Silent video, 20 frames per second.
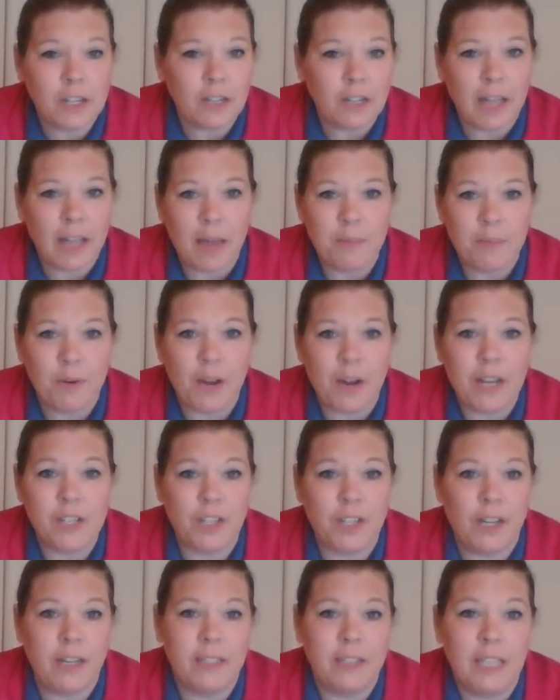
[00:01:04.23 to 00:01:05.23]

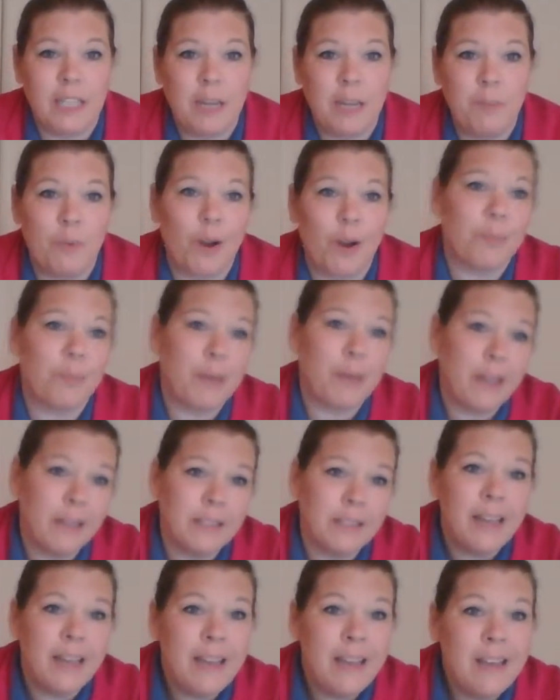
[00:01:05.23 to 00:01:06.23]
collaboration and teamwork,
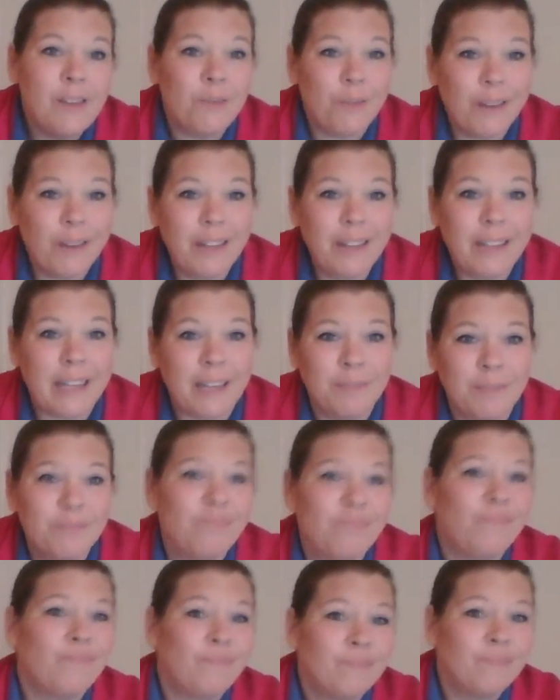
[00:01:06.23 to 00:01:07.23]
because really,
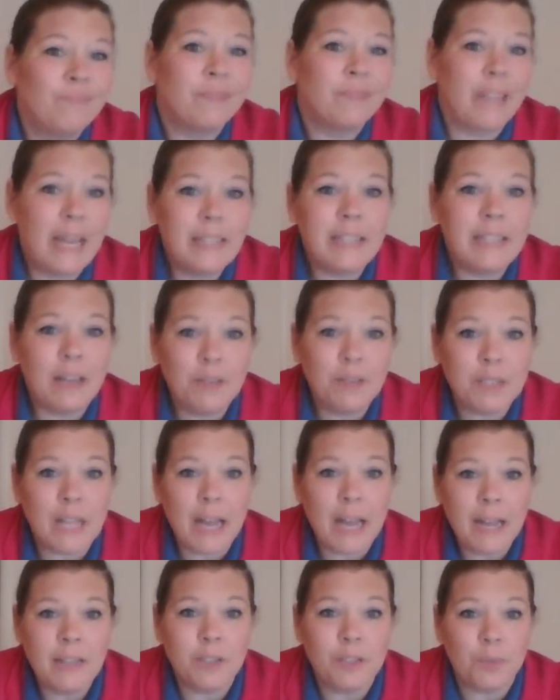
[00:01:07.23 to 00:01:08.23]
that's how
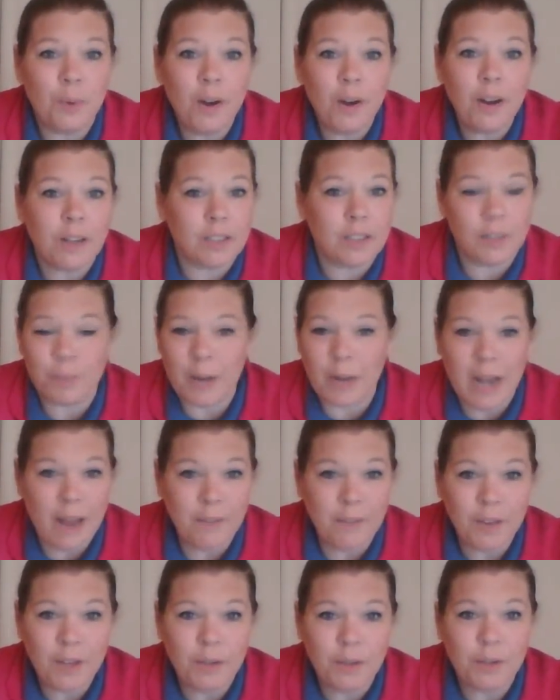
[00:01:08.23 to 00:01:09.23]
science works.
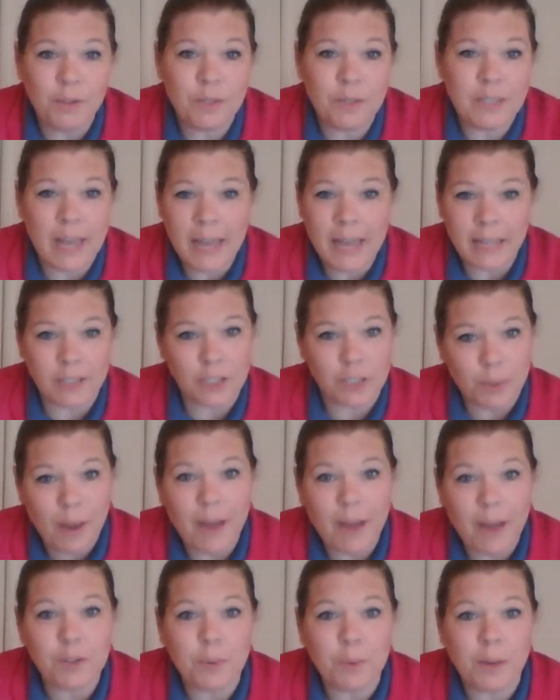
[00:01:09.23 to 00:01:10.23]
Whenever you do science, you
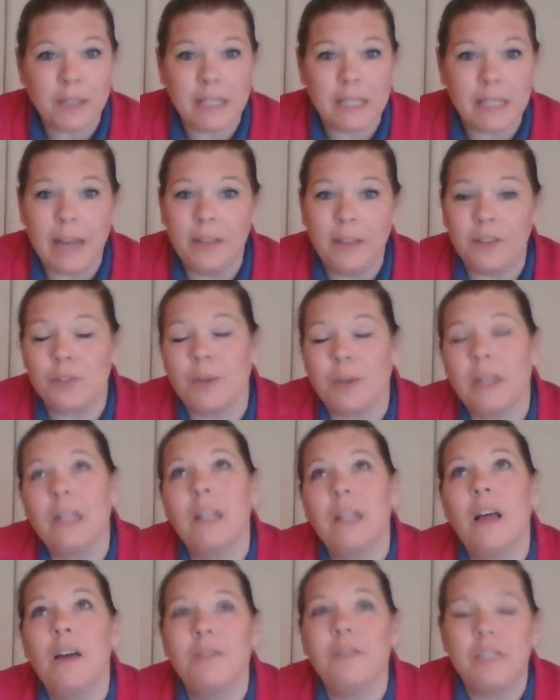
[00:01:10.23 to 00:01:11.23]
have to work together. So I
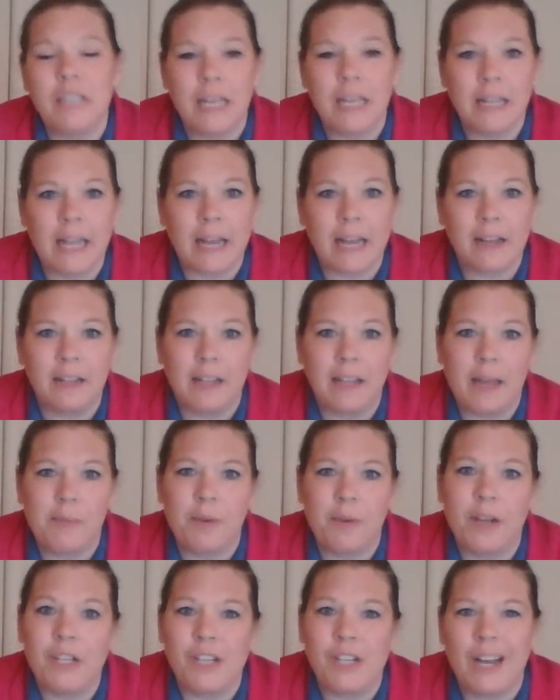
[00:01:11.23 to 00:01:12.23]
love seeing that
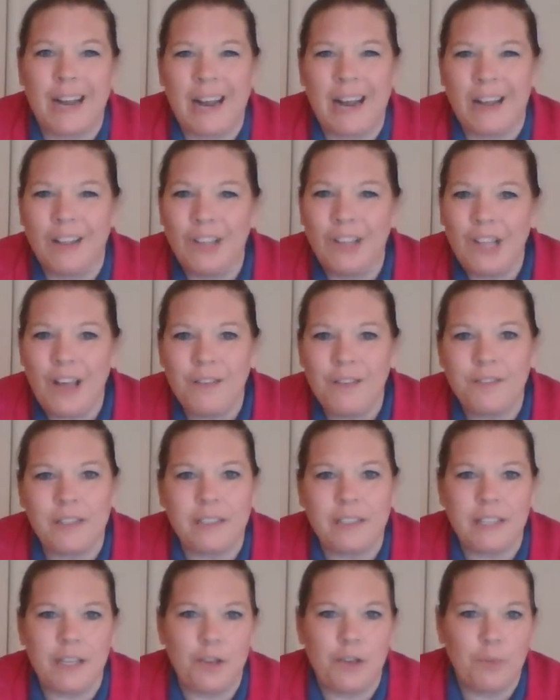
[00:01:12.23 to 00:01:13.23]
collaboration, and I love to
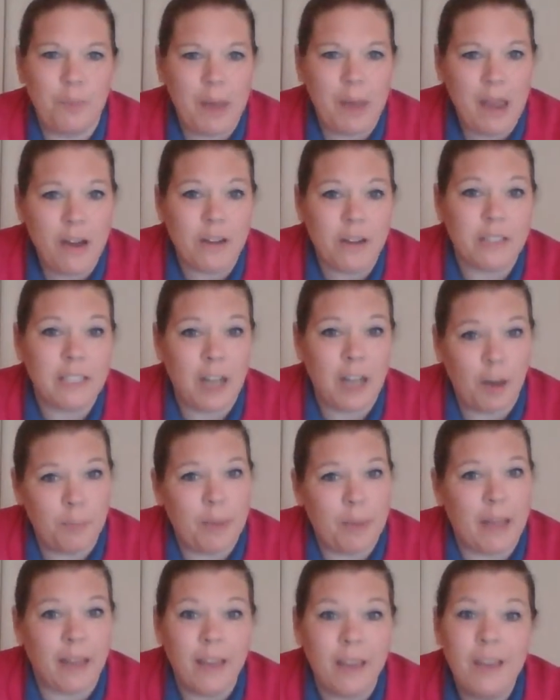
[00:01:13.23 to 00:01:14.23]
see you parents
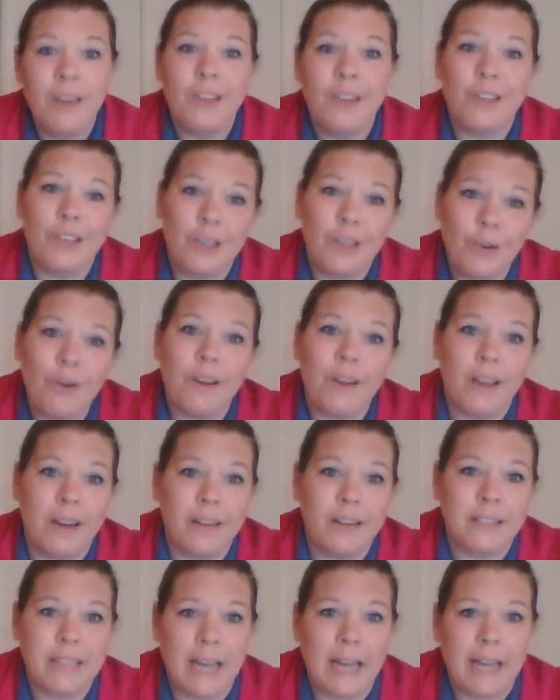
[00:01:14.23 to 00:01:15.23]
helping your
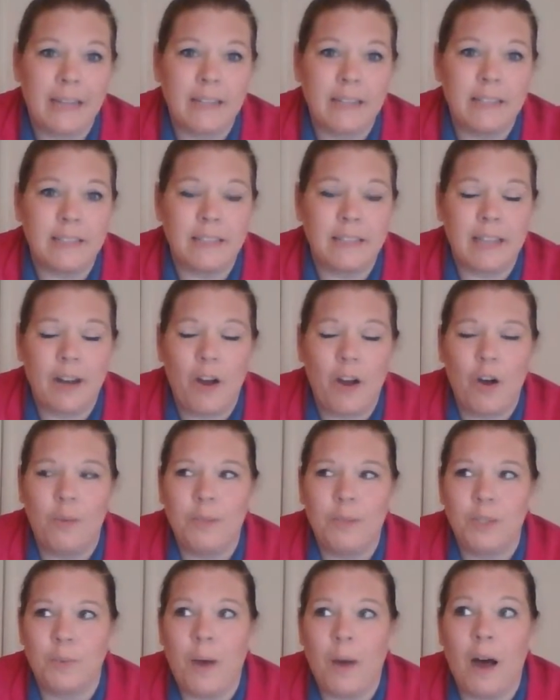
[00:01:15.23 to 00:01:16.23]
young scientists at home
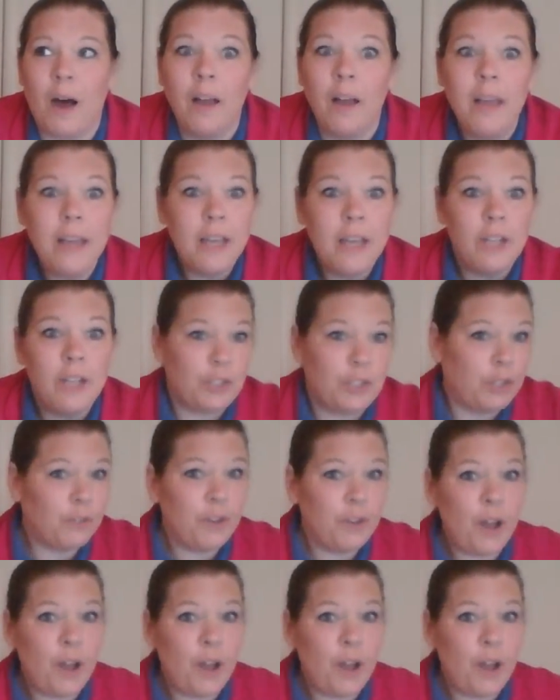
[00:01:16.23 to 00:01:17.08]
as well. So you'll